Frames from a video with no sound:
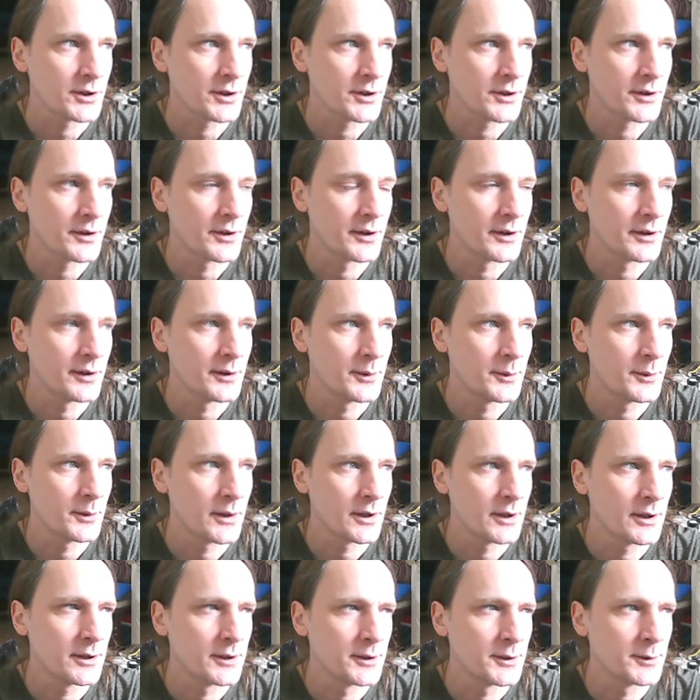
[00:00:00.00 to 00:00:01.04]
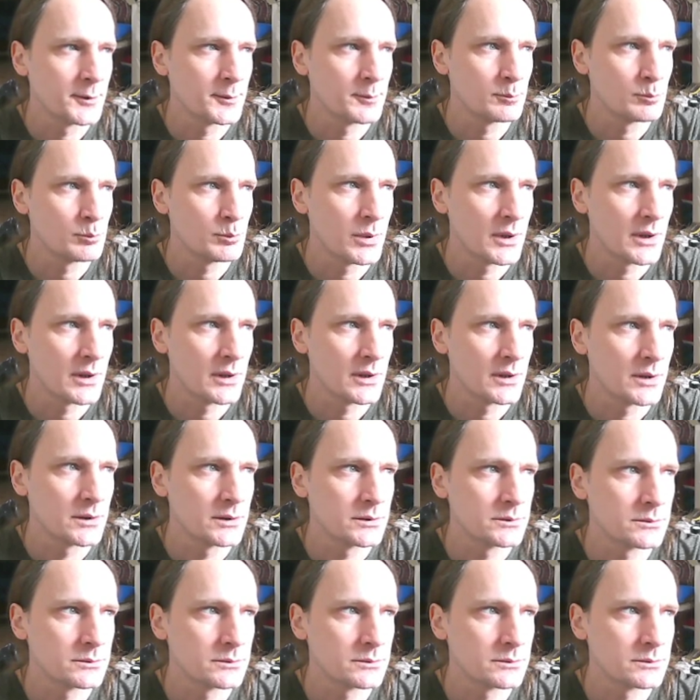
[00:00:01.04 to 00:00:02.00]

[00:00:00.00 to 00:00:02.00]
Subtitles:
you know, but